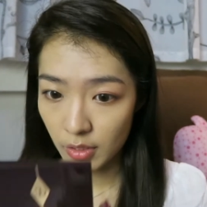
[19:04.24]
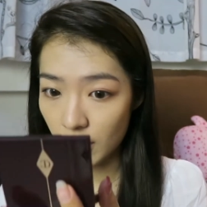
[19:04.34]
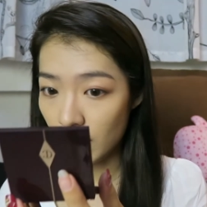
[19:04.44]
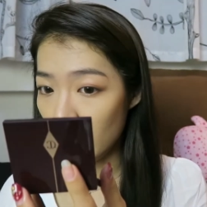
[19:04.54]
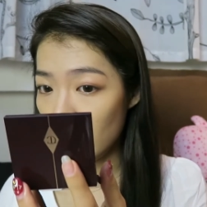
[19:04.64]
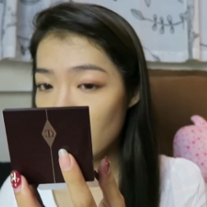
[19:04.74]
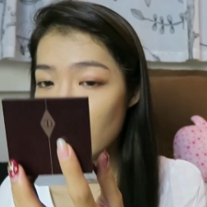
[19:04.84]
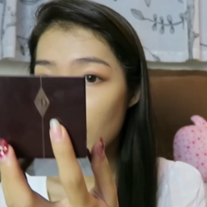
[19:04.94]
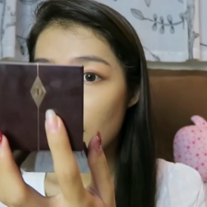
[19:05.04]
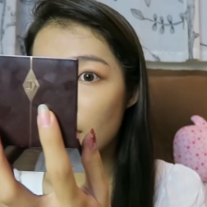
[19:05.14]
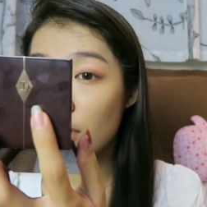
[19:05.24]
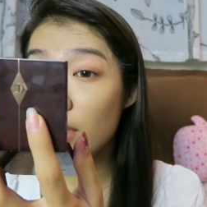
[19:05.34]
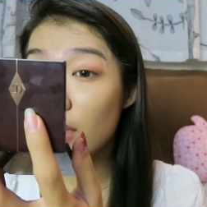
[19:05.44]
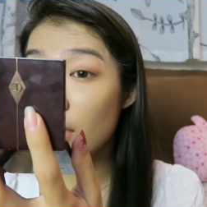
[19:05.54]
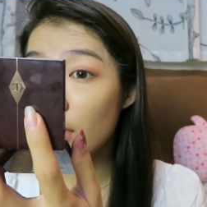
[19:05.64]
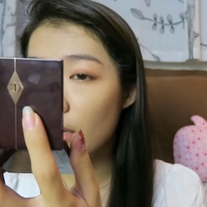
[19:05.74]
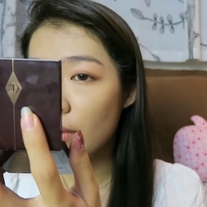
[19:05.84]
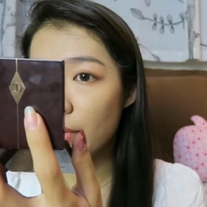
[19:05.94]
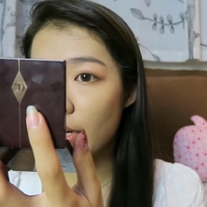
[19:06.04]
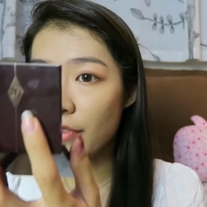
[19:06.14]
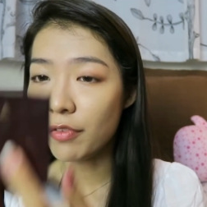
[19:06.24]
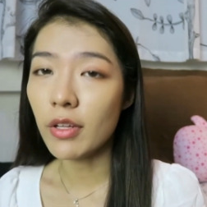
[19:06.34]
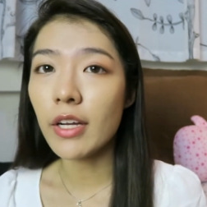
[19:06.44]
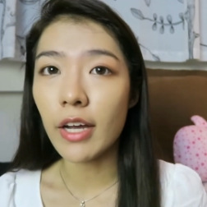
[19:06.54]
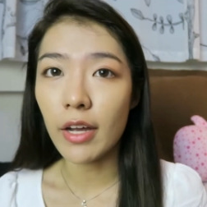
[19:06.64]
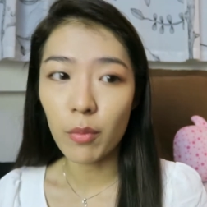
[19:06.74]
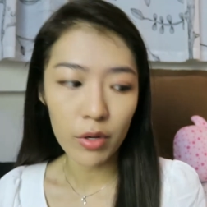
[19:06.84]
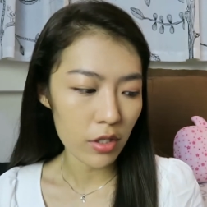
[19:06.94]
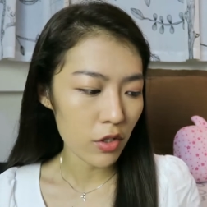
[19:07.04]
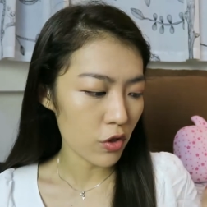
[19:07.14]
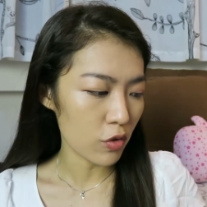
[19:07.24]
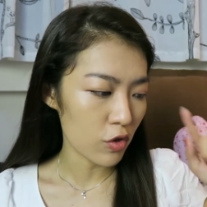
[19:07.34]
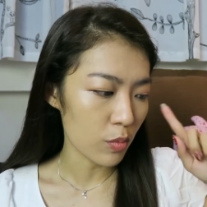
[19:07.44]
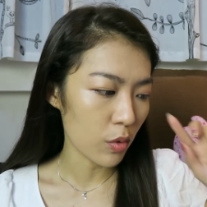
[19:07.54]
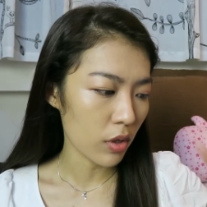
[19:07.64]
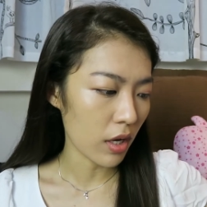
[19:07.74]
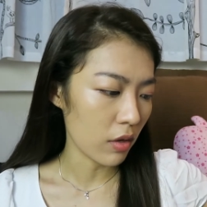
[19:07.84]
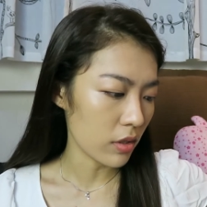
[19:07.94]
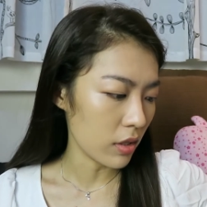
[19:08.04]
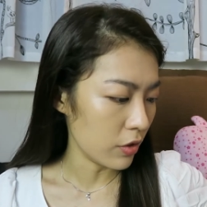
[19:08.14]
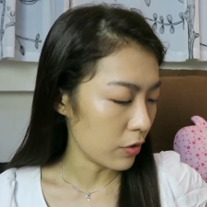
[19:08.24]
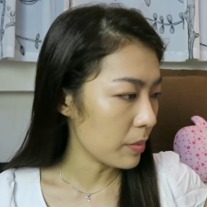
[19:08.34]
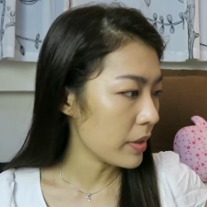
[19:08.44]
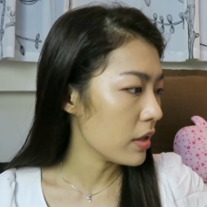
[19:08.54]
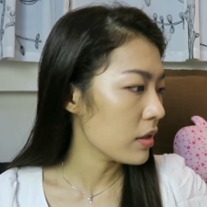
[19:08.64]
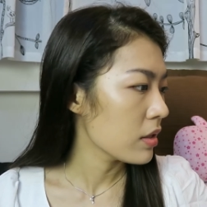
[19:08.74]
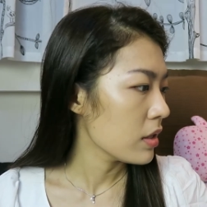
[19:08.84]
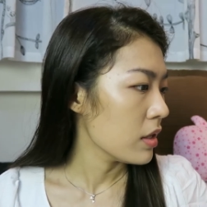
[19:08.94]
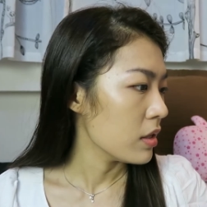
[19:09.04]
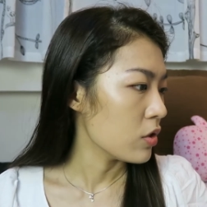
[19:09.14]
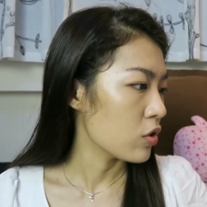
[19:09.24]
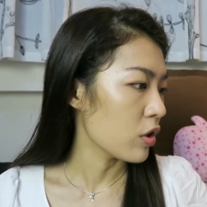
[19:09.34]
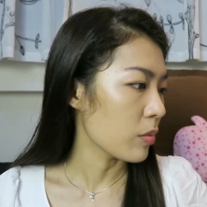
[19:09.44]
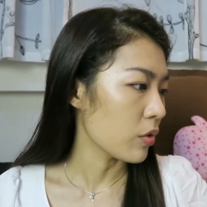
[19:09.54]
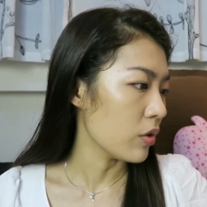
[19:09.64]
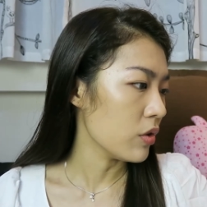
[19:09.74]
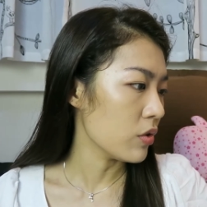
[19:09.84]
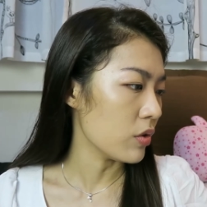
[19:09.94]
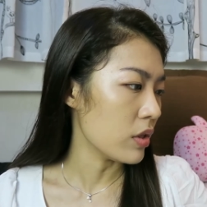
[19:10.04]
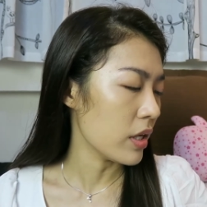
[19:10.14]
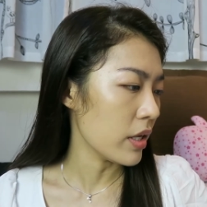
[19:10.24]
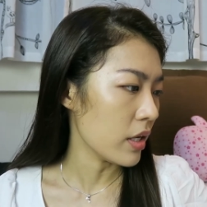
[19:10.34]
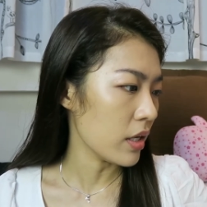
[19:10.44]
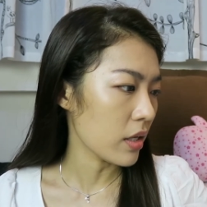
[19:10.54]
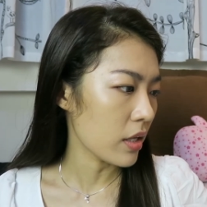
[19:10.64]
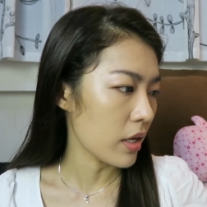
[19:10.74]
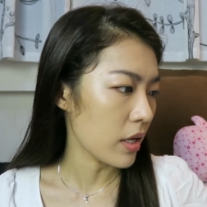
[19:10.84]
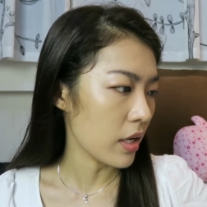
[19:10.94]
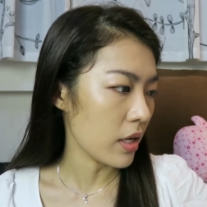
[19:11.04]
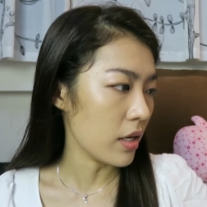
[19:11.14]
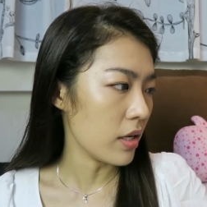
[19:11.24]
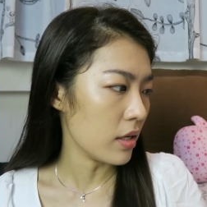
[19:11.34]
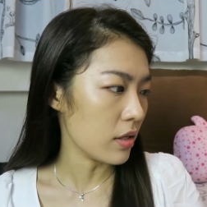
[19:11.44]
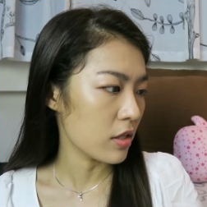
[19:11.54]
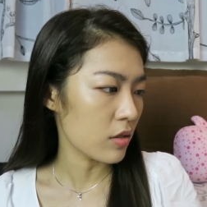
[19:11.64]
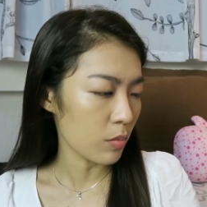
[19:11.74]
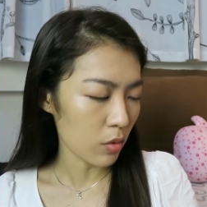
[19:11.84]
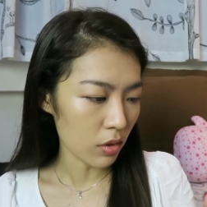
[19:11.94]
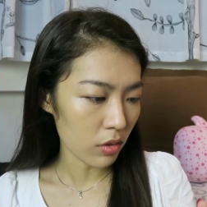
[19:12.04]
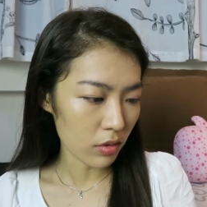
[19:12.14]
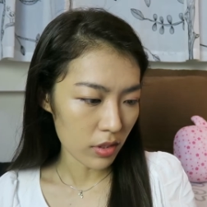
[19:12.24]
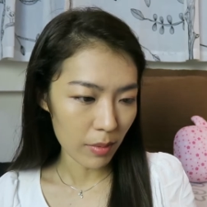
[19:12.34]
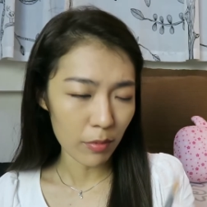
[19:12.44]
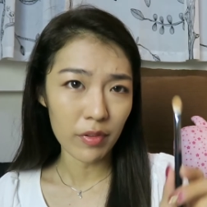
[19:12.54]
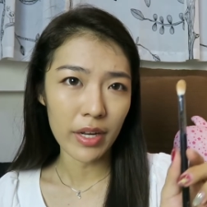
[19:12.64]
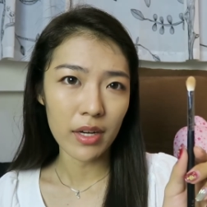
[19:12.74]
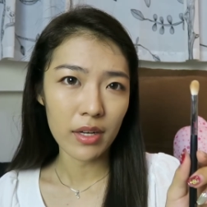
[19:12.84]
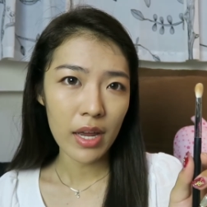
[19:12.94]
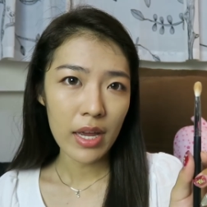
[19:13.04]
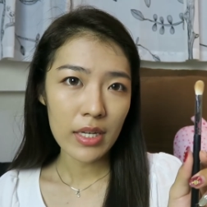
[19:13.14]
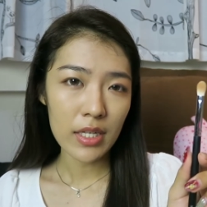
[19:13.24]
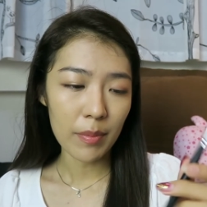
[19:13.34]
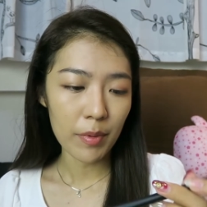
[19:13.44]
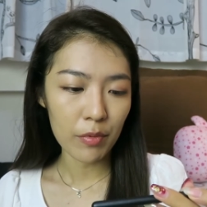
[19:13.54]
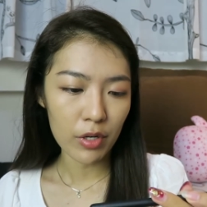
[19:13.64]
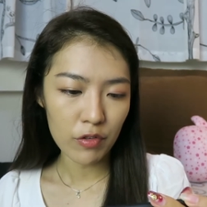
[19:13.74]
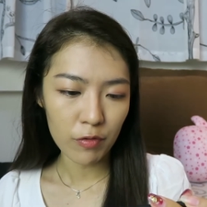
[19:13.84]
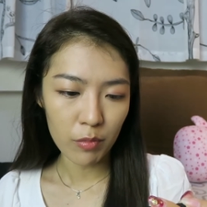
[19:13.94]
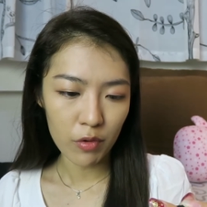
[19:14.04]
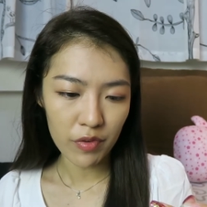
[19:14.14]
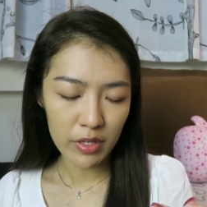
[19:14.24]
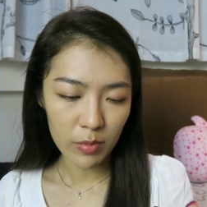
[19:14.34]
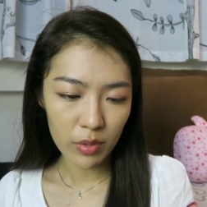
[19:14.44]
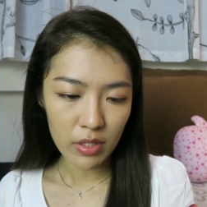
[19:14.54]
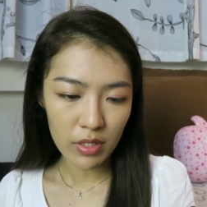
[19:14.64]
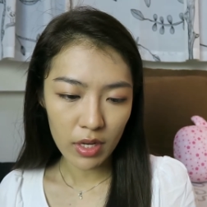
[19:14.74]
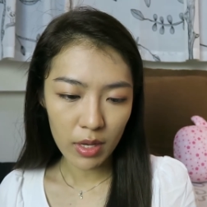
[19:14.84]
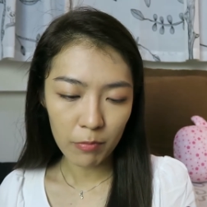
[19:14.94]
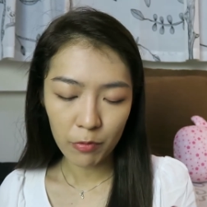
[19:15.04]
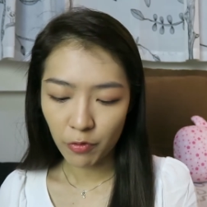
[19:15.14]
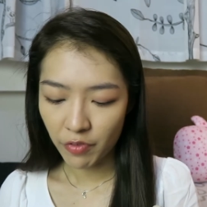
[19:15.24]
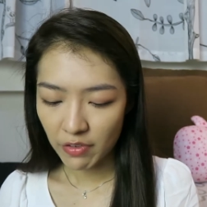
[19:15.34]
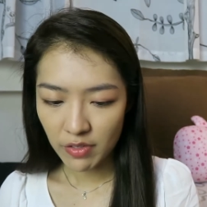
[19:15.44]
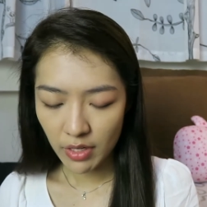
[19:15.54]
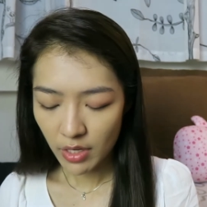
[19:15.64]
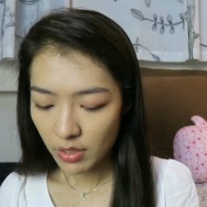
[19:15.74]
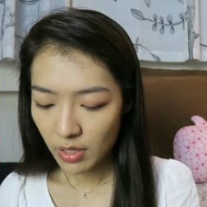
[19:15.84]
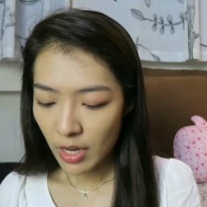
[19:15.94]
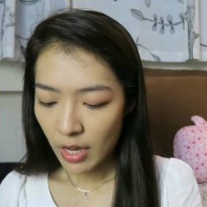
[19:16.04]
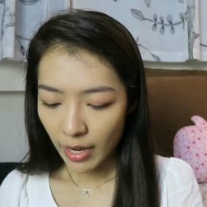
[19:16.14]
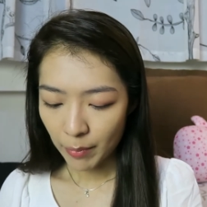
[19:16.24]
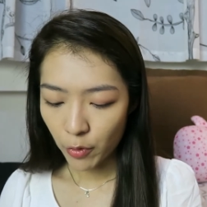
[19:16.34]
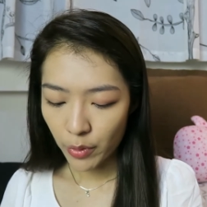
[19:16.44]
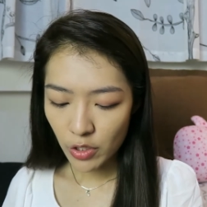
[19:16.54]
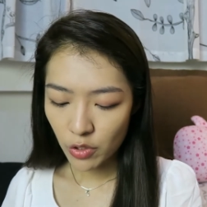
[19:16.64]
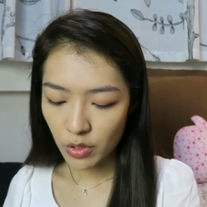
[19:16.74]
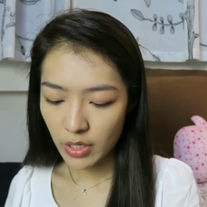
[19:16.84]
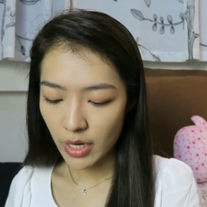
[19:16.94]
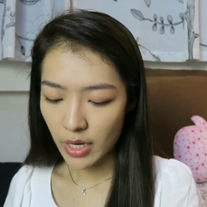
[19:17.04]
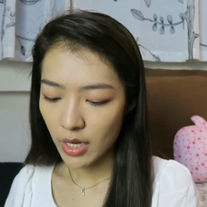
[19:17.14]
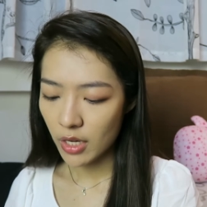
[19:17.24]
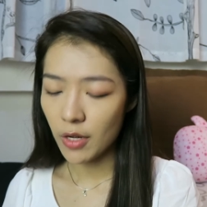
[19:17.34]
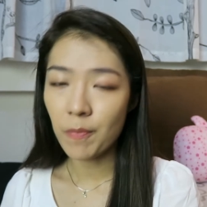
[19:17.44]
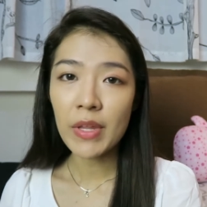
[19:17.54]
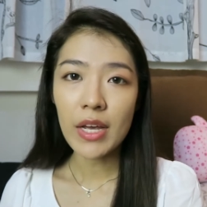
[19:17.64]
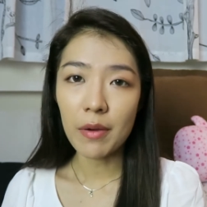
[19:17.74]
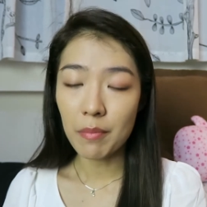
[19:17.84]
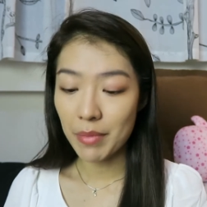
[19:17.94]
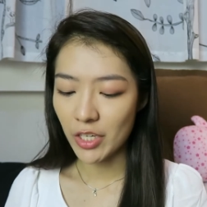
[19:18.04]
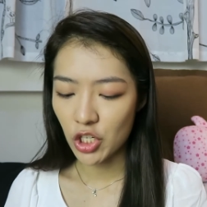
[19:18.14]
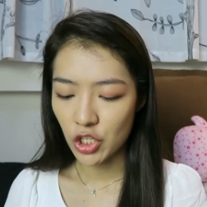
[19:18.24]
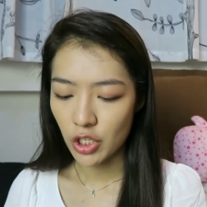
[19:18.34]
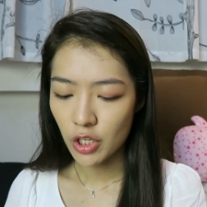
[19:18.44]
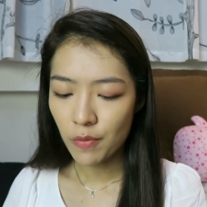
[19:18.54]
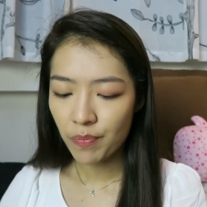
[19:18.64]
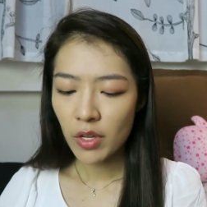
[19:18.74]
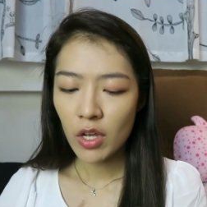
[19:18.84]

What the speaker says: Okay, but I feel like I wanted to smoke out a little bit, so I'm going to take a smaller type of like tapered brush from Morpheus. What is the M456? I'm going to take a mixture